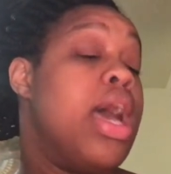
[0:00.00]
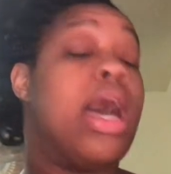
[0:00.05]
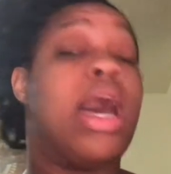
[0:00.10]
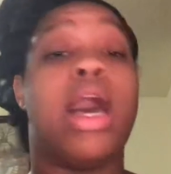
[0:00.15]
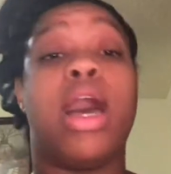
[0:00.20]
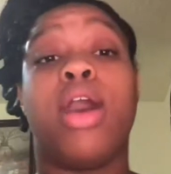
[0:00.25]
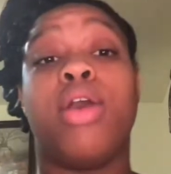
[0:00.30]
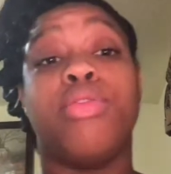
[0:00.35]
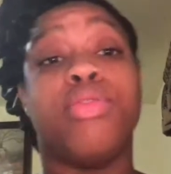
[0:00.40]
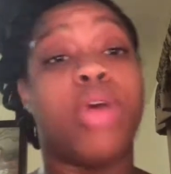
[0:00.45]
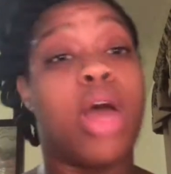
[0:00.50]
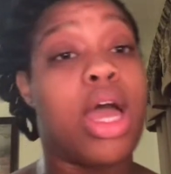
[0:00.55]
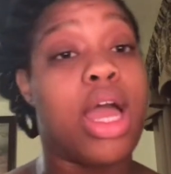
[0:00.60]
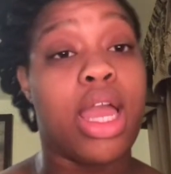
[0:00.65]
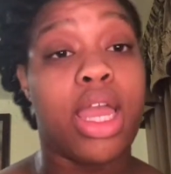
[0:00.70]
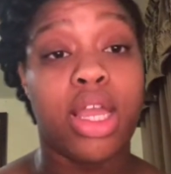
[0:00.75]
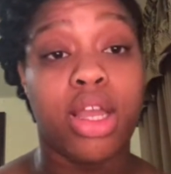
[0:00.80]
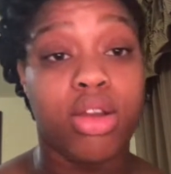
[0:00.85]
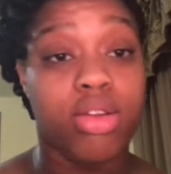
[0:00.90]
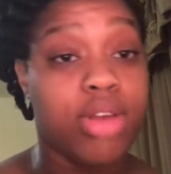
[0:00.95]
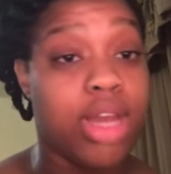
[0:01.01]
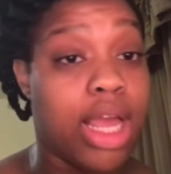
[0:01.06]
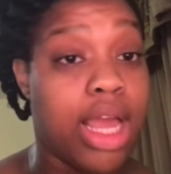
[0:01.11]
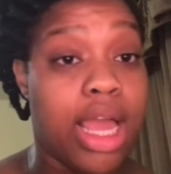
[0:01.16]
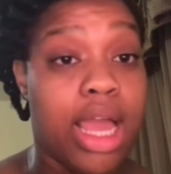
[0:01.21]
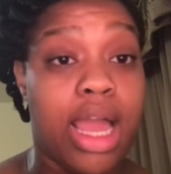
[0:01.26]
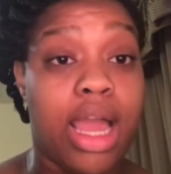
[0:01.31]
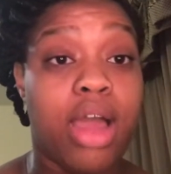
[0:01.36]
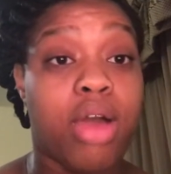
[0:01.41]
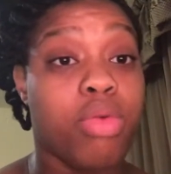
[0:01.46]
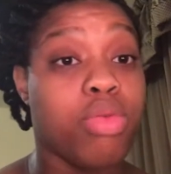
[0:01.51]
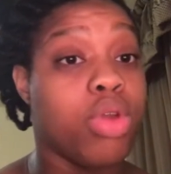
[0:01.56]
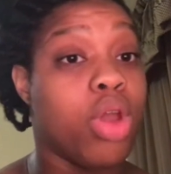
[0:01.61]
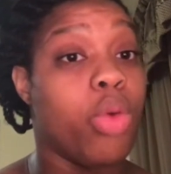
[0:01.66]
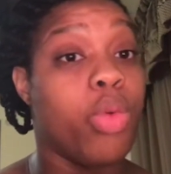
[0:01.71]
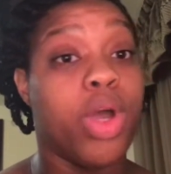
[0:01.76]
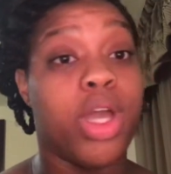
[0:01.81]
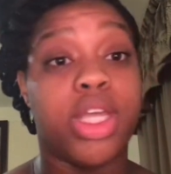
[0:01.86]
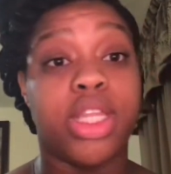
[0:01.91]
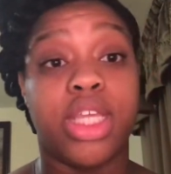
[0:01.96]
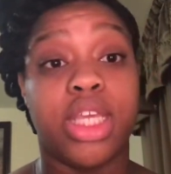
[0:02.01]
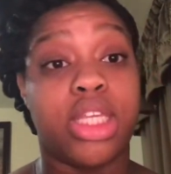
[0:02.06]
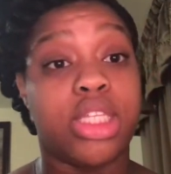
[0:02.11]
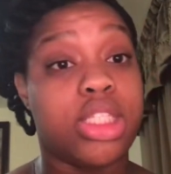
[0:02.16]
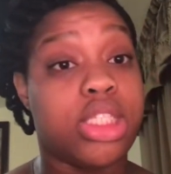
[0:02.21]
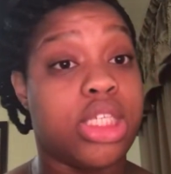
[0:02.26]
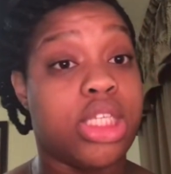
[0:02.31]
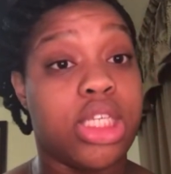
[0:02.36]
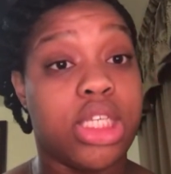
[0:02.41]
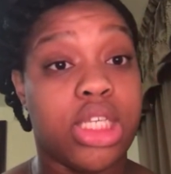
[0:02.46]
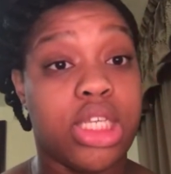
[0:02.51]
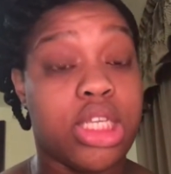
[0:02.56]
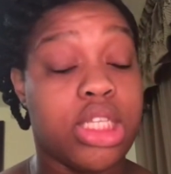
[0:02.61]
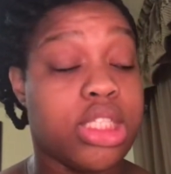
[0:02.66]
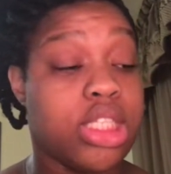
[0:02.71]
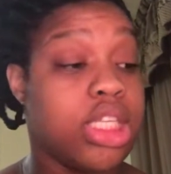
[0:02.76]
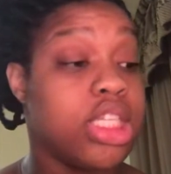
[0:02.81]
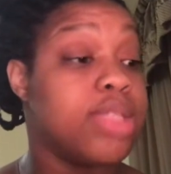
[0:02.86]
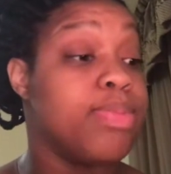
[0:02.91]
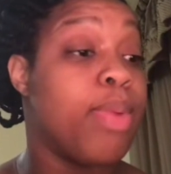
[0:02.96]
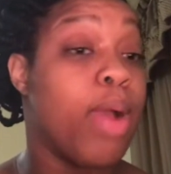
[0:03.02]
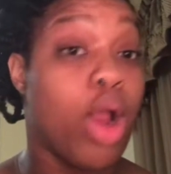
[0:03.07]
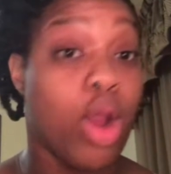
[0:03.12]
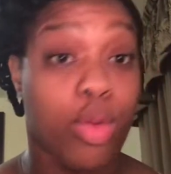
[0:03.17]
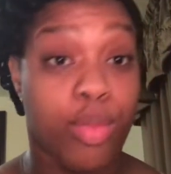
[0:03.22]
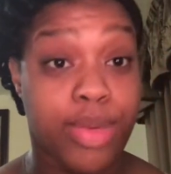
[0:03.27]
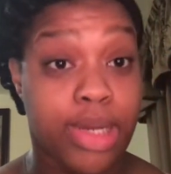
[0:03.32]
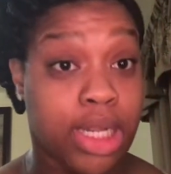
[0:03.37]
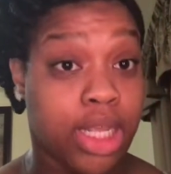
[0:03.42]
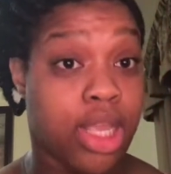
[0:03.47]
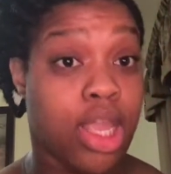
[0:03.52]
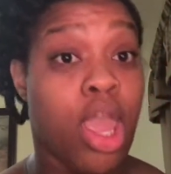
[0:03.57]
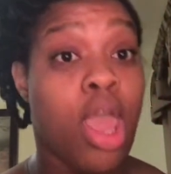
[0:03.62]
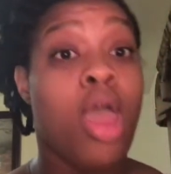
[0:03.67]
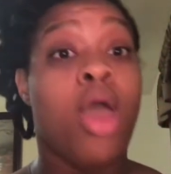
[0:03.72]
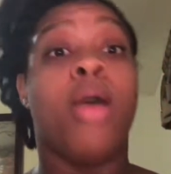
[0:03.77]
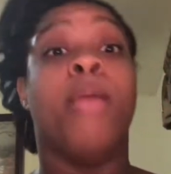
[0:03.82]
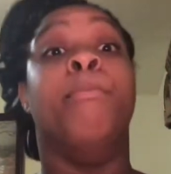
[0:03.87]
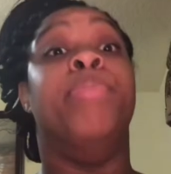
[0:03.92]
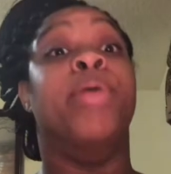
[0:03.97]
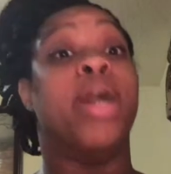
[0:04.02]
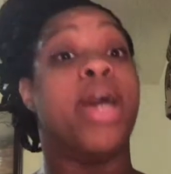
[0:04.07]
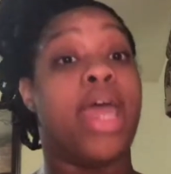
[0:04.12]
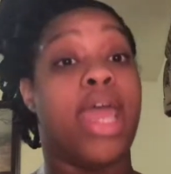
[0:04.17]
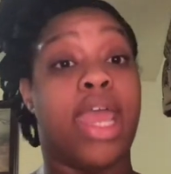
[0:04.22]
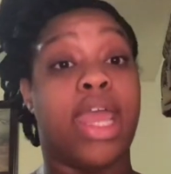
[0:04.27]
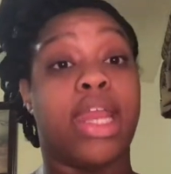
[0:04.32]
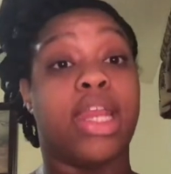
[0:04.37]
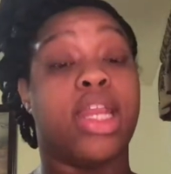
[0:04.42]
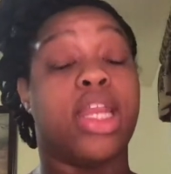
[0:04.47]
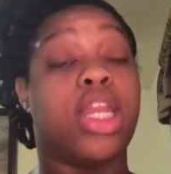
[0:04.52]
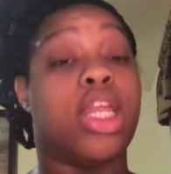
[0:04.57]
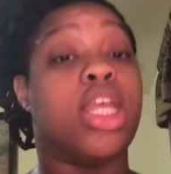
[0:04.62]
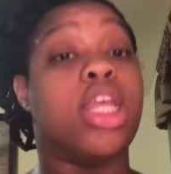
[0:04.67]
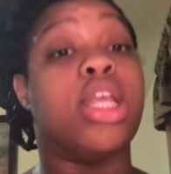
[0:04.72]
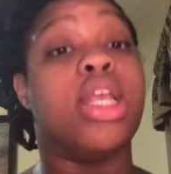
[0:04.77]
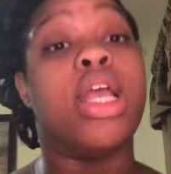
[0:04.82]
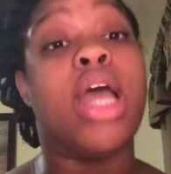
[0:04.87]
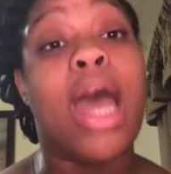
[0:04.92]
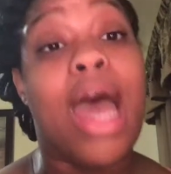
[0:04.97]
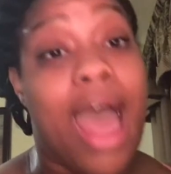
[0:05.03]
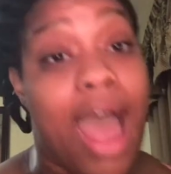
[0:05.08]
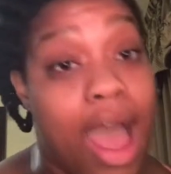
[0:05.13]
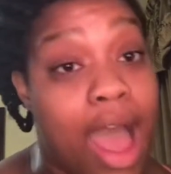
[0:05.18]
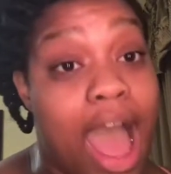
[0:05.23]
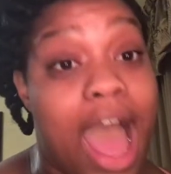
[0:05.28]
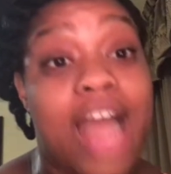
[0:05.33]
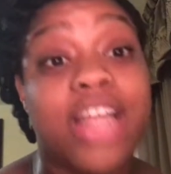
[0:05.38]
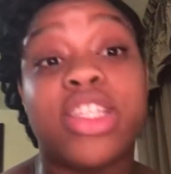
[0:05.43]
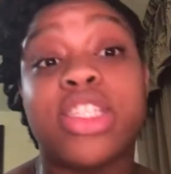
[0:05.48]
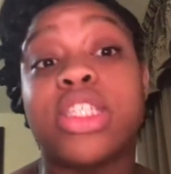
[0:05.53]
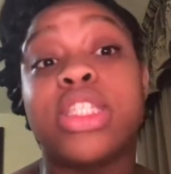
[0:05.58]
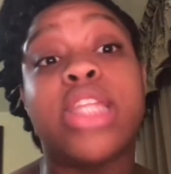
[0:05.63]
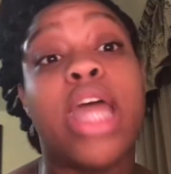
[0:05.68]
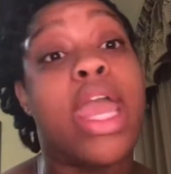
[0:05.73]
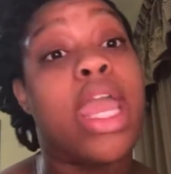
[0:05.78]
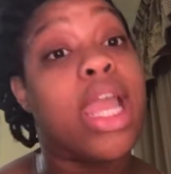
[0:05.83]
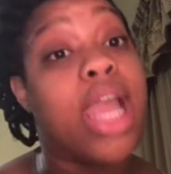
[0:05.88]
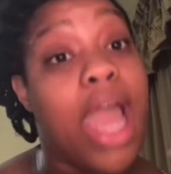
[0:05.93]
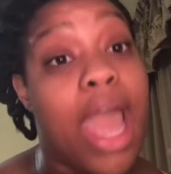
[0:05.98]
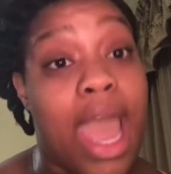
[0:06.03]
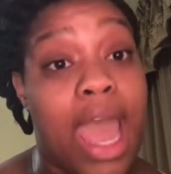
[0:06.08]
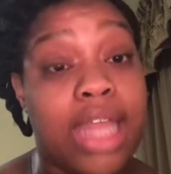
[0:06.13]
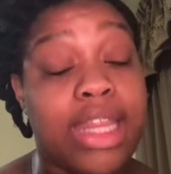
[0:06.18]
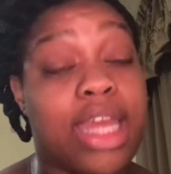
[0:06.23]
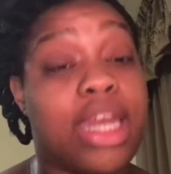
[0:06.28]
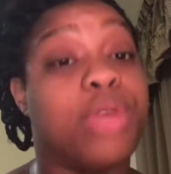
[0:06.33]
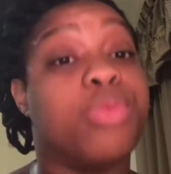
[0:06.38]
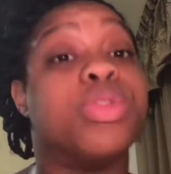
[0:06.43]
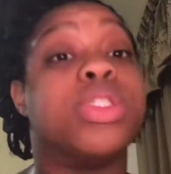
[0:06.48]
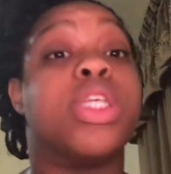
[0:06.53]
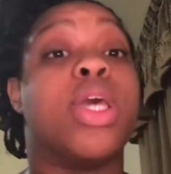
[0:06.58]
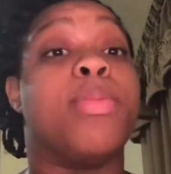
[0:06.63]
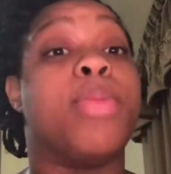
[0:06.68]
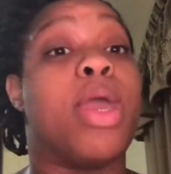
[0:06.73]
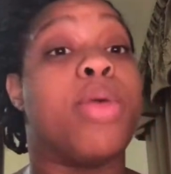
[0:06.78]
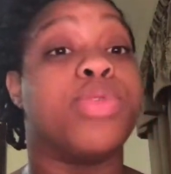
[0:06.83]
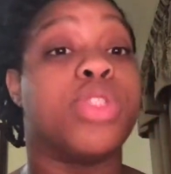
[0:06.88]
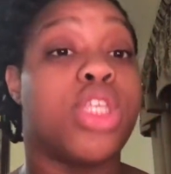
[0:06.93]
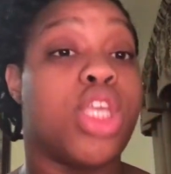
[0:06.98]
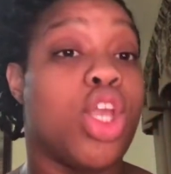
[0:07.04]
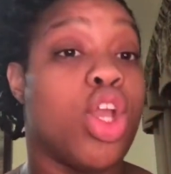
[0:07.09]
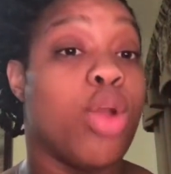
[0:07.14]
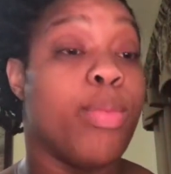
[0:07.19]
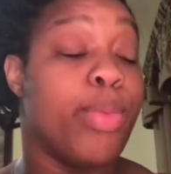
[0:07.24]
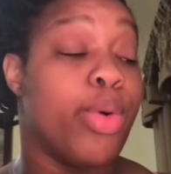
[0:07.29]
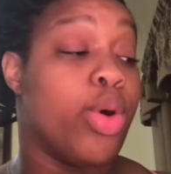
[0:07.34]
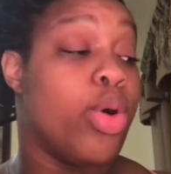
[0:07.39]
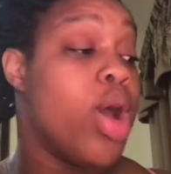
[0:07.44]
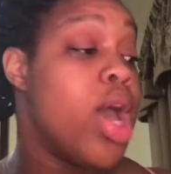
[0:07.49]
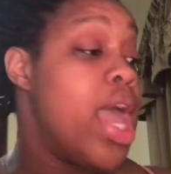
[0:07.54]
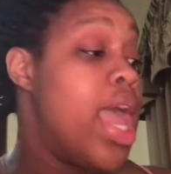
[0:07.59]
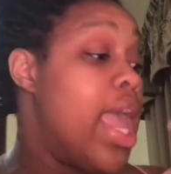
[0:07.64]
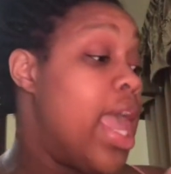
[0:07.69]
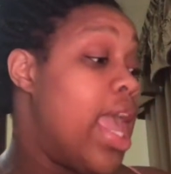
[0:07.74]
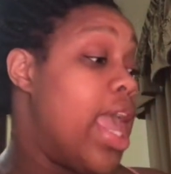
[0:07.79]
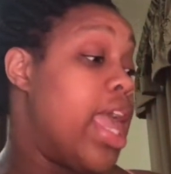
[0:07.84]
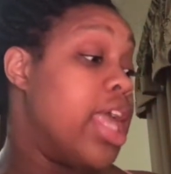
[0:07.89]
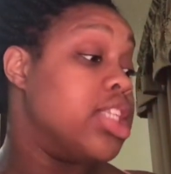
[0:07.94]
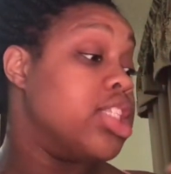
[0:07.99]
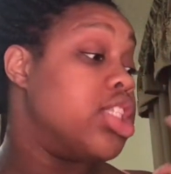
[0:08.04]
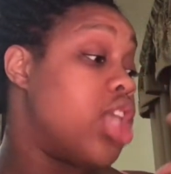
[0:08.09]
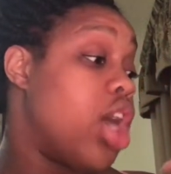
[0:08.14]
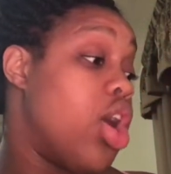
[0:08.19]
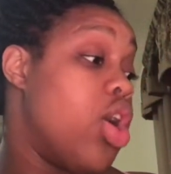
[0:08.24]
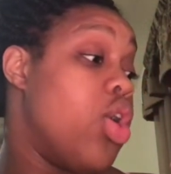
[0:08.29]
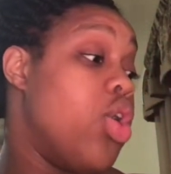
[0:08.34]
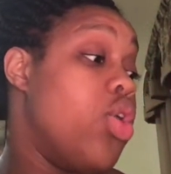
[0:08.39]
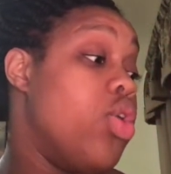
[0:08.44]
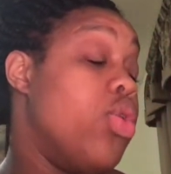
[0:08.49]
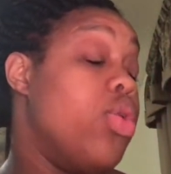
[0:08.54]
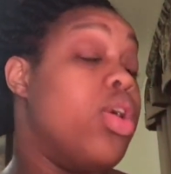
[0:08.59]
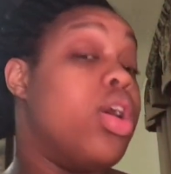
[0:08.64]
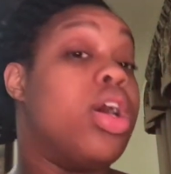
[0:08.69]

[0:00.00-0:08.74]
I ain't gonna lie, I don't know what other STDs is permanent. But I just thank God that it was something that was curable. And so,